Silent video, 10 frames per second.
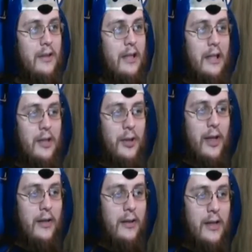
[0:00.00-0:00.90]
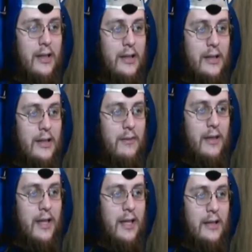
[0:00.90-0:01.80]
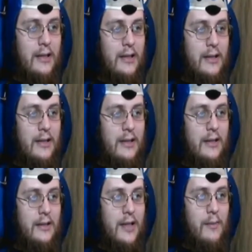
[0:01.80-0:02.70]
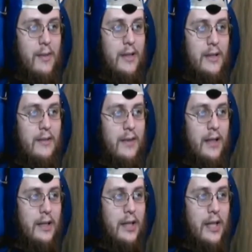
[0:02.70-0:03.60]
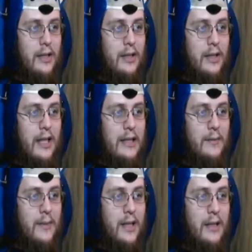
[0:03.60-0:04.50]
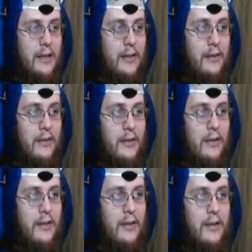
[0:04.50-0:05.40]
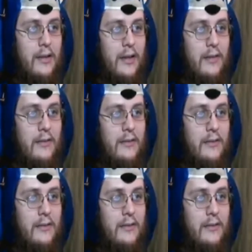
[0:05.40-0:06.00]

In the trailer, he does a different dance, so they must have like changed it last minute too, you know?